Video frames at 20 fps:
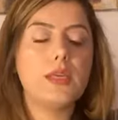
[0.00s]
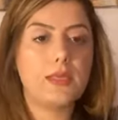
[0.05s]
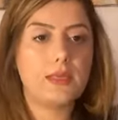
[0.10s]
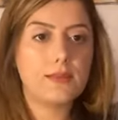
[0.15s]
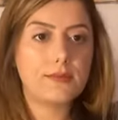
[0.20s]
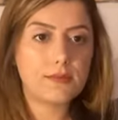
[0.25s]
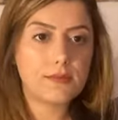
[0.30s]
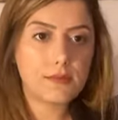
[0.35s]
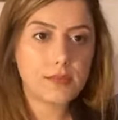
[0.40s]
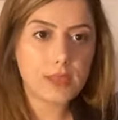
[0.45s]

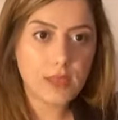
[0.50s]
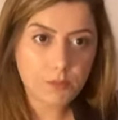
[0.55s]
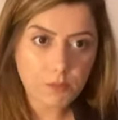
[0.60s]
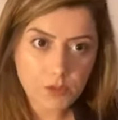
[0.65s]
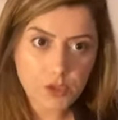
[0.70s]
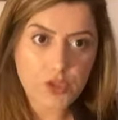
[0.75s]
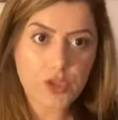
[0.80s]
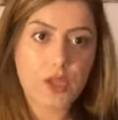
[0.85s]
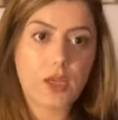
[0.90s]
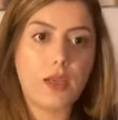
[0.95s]

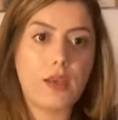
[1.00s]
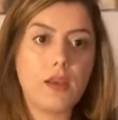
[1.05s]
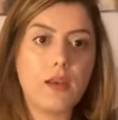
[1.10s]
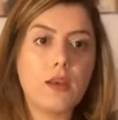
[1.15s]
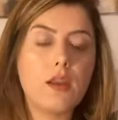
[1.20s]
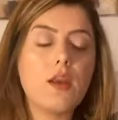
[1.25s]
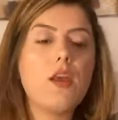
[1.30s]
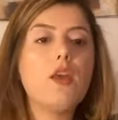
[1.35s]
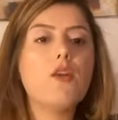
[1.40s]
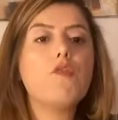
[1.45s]

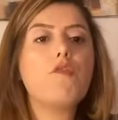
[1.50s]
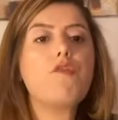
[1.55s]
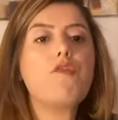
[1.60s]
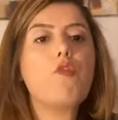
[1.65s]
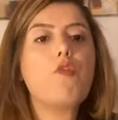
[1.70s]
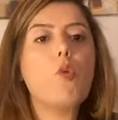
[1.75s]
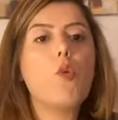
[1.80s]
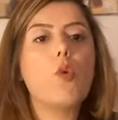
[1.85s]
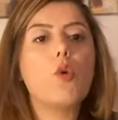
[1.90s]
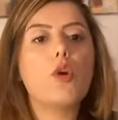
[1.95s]
exemption
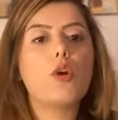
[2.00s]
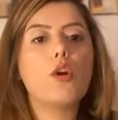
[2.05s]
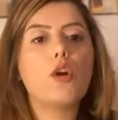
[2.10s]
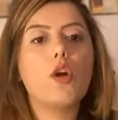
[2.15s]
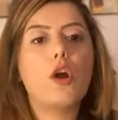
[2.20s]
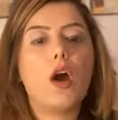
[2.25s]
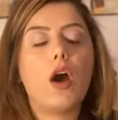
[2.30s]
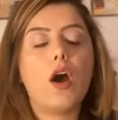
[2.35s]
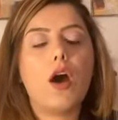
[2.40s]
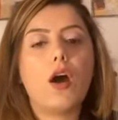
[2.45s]
for